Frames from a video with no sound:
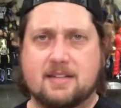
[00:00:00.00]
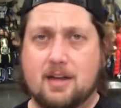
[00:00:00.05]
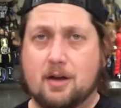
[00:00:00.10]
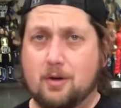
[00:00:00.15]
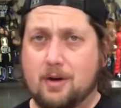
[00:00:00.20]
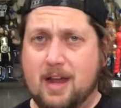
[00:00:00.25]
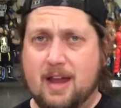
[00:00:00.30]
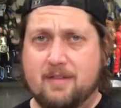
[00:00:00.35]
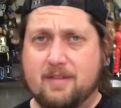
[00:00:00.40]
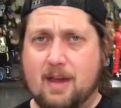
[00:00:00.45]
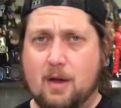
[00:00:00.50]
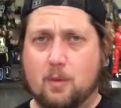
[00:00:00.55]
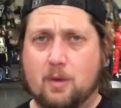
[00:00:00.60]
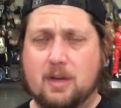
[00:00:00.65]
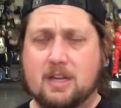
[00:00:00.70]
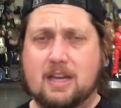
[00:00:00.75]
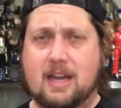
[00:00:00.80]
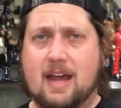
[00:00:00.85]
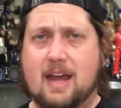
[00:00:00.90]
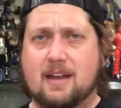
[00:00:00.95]
don't have that one
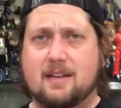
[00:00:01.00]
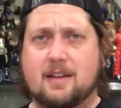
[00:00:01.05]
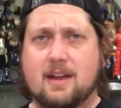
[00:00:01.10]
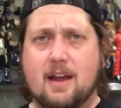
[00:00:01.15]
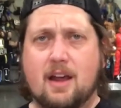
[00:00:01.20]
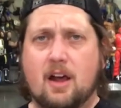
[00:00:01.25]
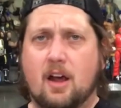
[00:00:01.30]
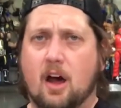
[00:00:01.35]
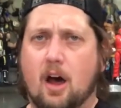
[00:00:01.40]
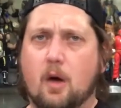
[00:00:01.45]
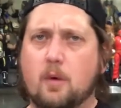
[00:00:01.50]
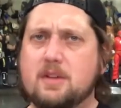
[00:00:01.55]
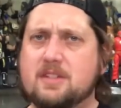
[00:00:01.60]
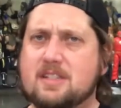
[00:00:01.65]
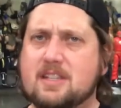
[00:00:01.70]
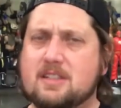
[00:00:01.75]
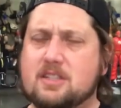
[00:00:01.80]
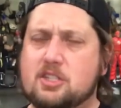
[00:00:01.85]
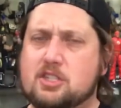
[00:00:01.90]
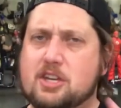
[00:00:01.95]
yet. Always
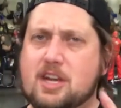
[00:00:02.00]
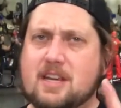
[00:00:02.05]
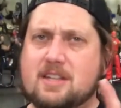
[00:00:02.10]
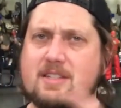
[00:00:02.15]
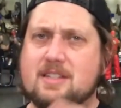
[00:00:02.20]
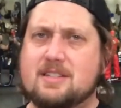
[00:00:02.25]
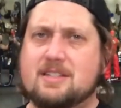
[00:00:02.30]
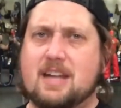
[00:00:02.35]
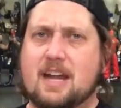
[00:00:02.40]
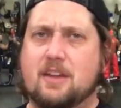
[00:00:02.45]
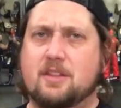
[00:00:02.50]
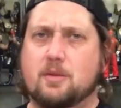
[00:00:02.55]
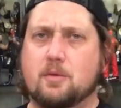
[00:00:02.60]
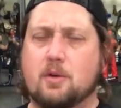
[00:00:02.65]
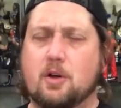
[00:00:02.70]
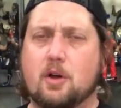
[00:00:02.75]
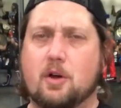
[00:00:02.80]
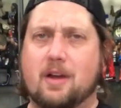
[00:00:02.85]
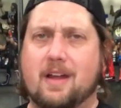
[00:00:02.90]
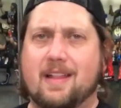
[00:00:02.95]
get the Chases down the
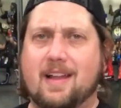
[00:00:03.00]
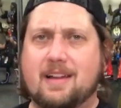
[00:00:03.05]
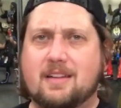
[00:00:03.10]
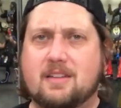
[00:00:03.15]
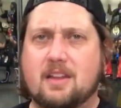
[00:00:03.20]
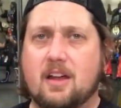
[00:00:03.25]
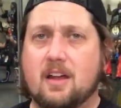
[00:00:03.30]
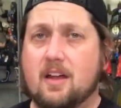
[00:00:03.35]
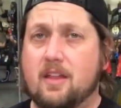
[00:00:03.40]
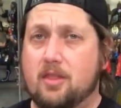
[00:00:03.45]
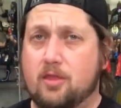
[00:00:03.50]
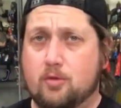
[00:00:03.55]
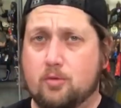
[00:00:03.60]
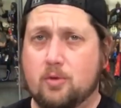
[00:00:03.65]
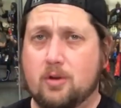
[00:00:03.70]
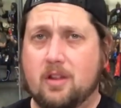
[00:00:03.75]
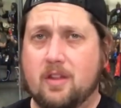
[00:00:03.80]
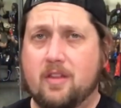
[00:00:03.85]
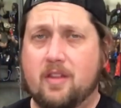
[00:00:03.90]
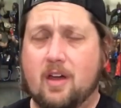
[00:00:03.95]
road. I like the
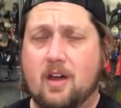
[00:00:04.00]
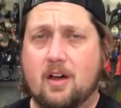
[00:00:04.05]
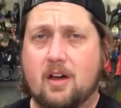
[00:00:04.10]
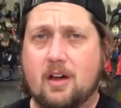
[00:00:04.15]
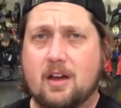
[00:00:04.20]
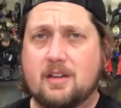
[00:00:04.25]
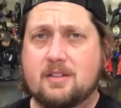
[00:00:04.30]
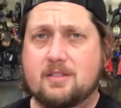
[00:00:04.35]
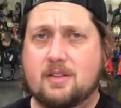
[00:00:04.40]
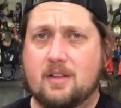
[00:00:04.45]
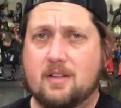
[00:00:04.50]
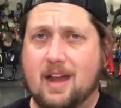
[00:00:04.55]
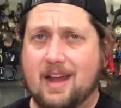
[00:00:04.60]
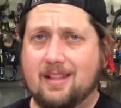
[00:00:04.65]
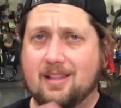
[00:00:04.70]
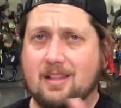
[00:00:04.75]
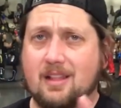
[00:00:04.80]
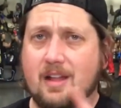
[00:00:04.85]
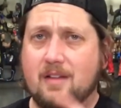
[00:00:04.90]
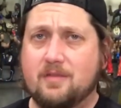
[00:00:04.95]
thrill of the hunt. I
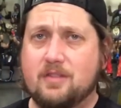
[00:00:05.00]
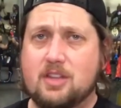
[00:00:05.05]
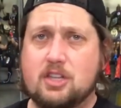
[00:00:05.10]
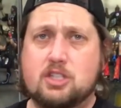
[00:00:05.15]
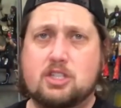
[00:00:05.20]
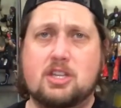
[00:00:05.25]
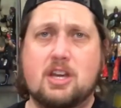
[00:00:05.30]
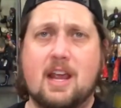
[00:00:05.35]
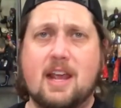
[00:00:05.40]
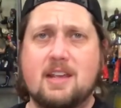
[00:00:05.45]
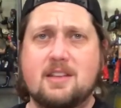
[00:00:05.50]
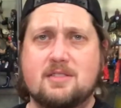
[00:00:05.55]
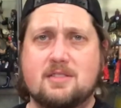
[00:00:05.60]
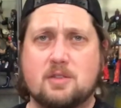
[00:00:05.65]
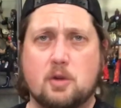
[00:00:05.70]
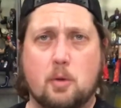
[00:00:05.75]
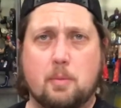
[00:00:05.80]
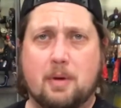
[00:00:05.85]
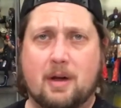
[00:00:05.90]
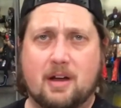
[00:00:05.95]
love the chase,
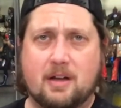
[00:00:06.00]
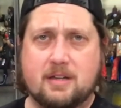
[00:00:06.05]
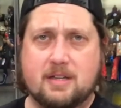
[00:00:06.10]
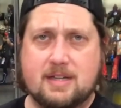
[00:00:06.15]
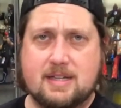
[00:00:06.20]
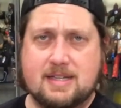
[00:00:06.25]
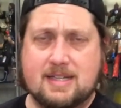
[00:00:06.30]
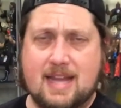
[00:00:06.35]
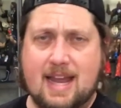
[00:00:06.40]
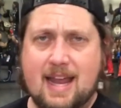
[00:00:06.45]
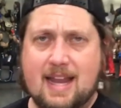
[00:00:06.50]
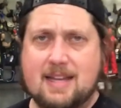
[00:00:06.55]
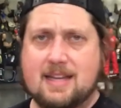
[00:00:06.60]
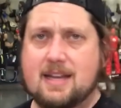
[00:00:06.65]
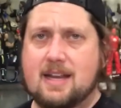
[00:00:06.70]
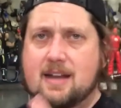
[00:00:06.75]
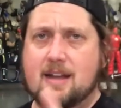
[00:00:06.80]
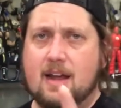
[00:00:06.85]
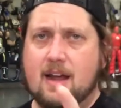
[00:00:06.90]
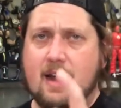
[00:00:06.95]
no pun
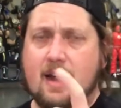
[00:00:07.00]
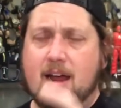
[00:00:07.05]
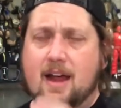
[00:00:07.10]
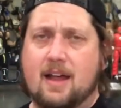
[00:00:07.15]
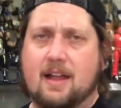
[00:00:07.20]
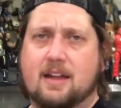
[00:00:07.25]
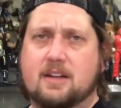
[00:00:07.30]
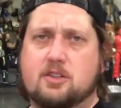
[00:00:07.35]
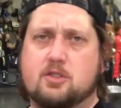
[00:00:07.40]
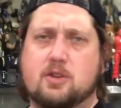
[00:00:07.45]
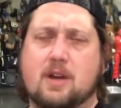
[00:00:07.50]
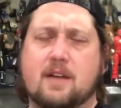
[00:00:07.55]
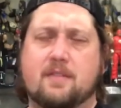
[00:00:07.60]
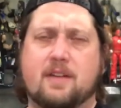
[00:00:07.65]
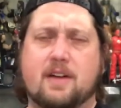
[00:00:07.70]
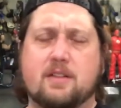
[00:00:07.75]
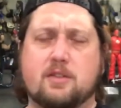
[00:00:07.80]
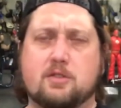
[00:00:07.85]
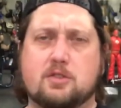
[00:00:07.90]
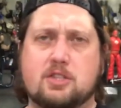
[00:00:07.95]
intended. I like to try to
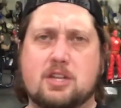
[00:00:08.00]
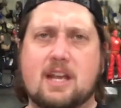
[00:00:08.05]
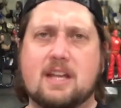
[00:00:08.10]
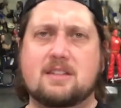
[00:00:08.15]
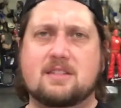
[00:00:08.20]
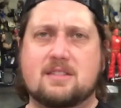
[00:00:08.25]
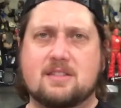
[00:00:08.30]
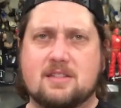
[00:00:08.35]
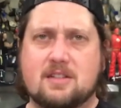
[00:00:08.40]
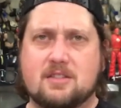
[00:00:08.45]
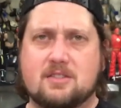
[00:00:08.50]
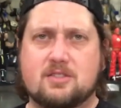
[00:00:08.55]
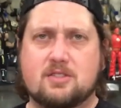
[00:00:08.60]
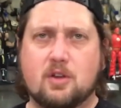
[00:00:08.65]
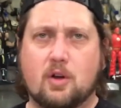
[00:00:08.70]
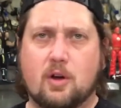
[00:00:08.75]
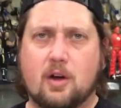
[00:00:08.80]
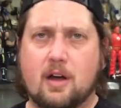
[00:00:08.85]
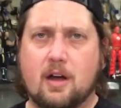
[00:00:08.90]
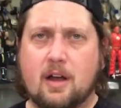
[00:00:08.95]
find those Chases in
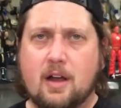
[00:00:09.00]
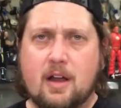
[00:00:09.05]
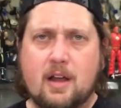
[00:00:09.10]
store.